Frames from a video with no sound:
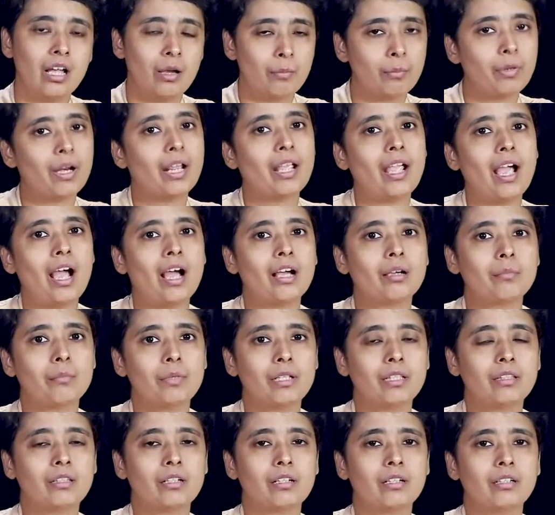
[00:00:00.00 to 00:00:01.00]
Prayag
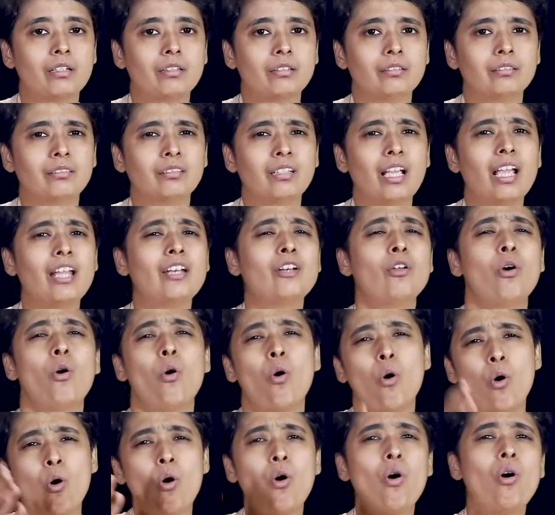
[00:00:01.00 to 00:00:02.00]
Mitra, and
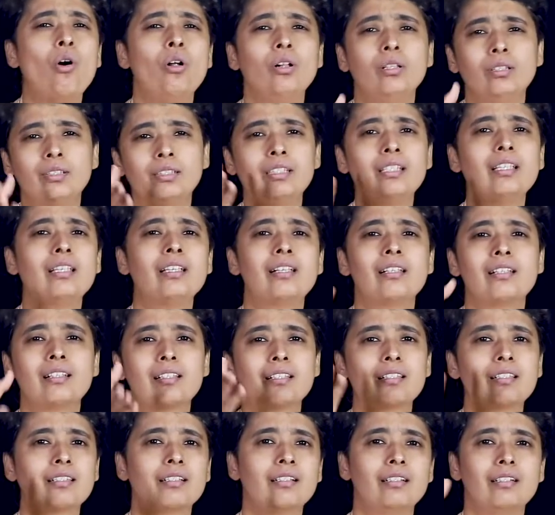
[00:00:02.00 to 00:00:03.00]
all
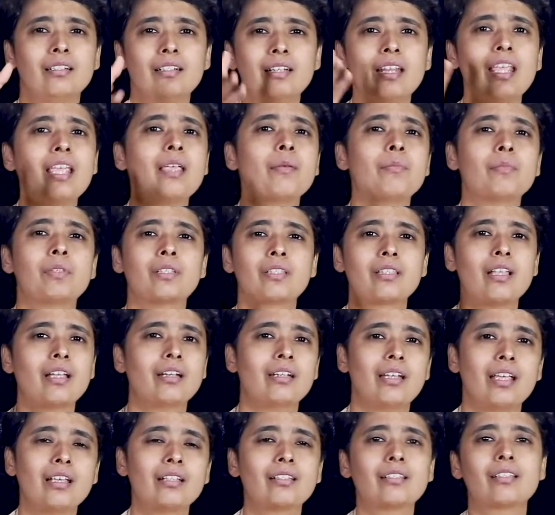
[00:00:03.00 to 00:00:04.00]
these names
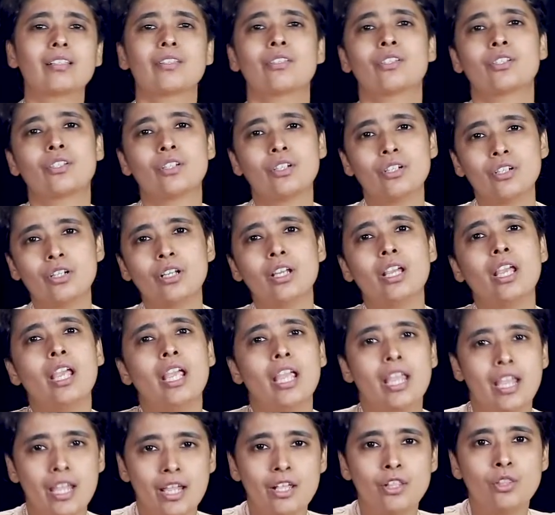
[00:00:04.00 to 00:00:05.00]
that existed
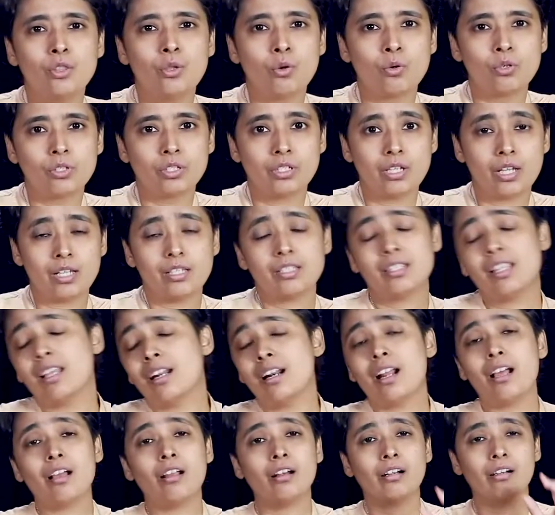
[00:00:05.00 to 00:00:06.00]
in those days.
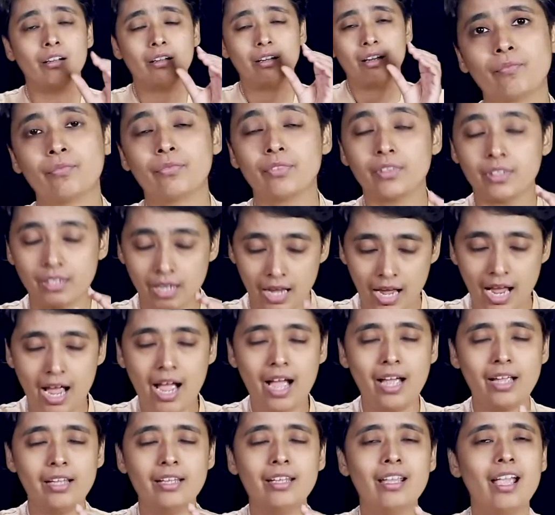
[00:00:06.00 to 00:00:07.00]

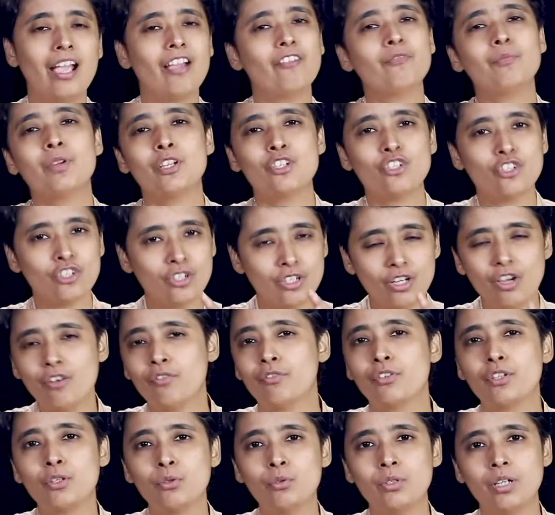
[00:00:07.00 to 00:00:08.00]
I have mentioned a
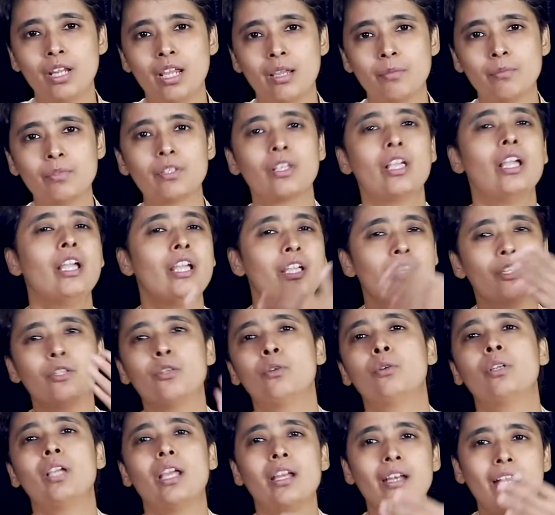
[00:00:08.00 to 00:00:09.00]
few names.
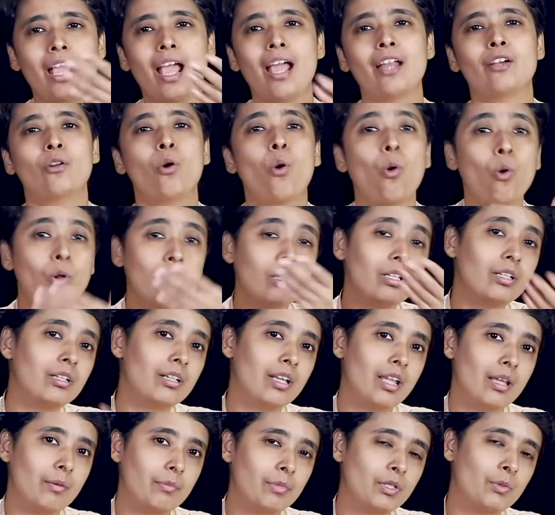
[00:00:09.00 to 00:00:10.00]
You can add all the
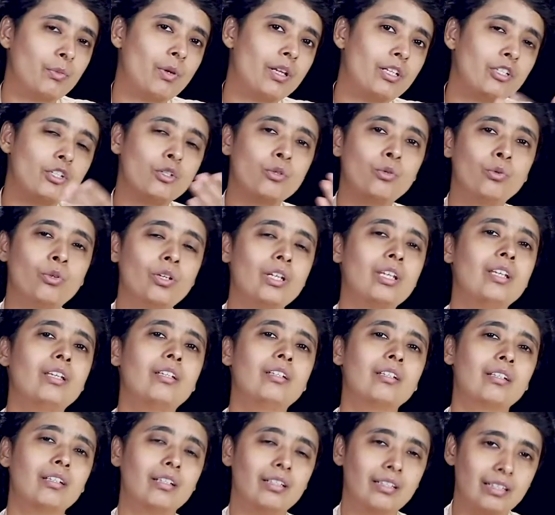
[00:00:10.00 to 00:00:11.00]
names when you
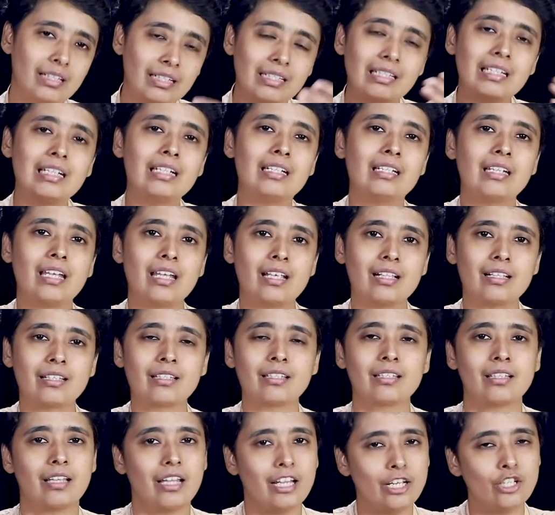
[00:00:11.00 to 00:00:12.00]
read the
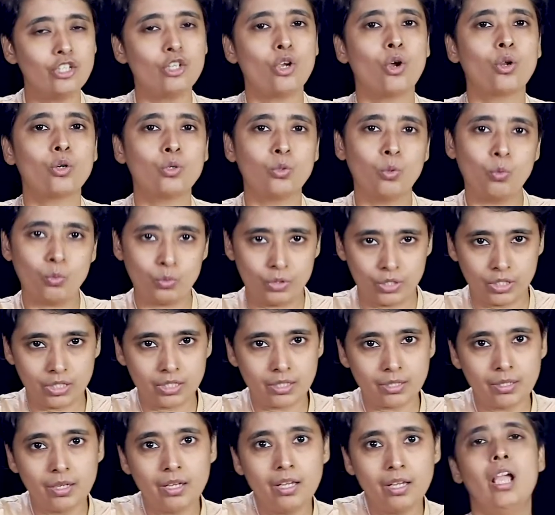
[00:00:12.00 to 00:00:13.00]
details in your
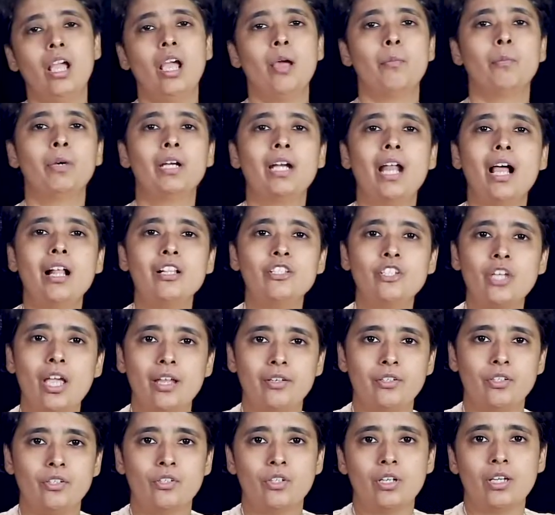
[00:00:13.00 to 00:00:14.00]
notes. Mrinal
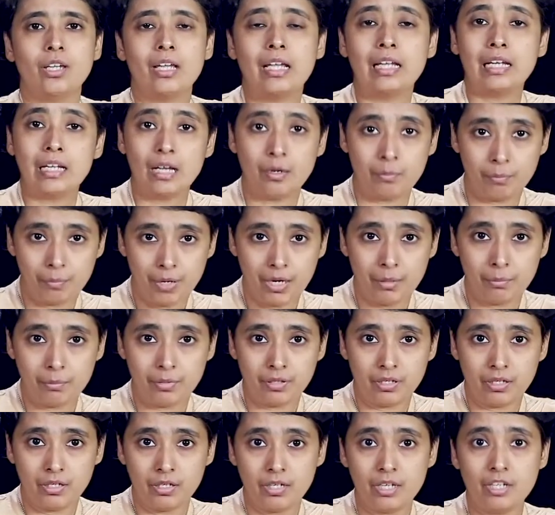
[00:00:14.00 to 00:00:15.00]
Chatterjee in her
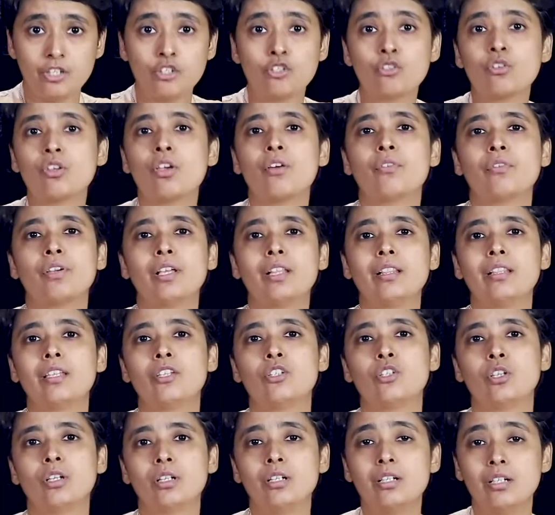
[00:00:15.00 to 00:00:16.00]
paper History of Hindi
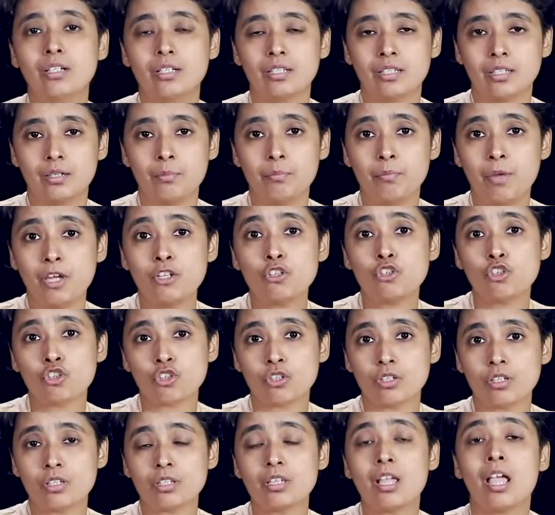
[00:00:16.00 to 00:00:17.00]
Journalism
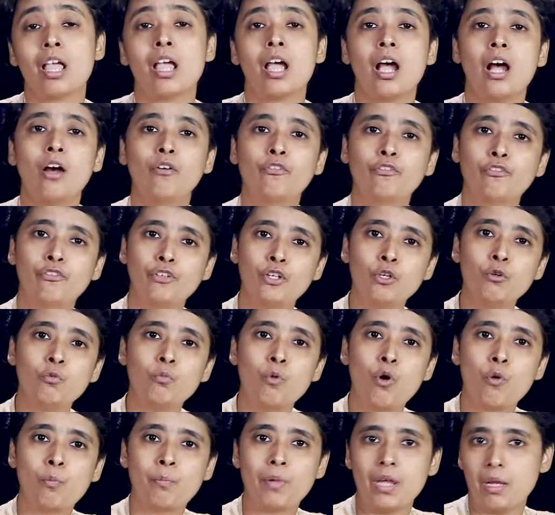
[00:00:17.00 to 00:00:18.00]
mentions a few
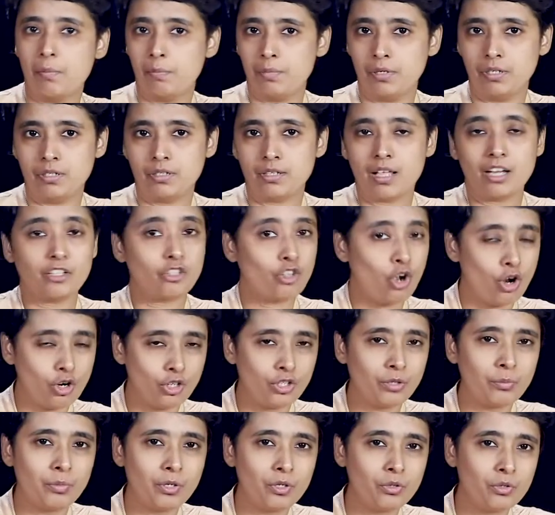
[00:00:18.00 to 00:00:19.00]
more papers that
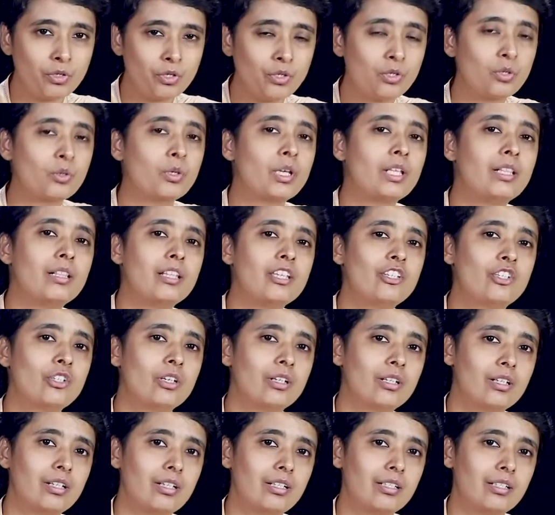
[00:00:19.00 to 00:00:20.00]
contributed to Hindi
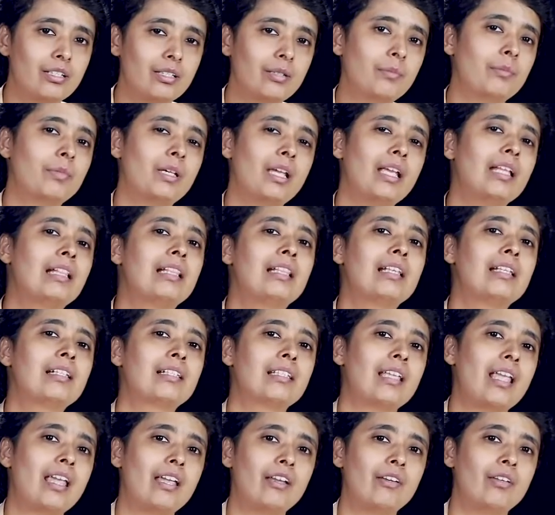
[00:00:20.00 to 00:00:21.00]
journalism in
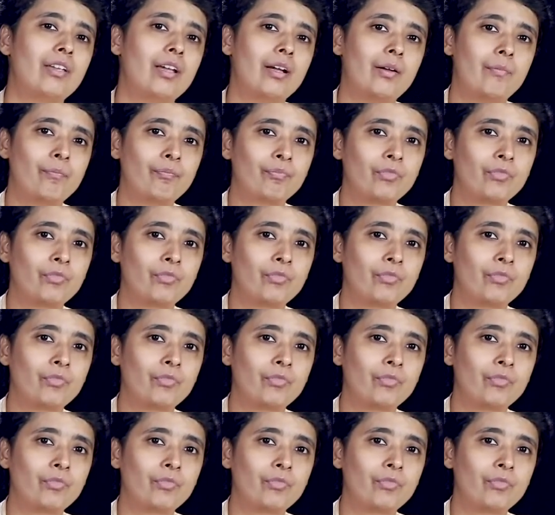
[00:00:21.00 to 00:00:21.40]
this area.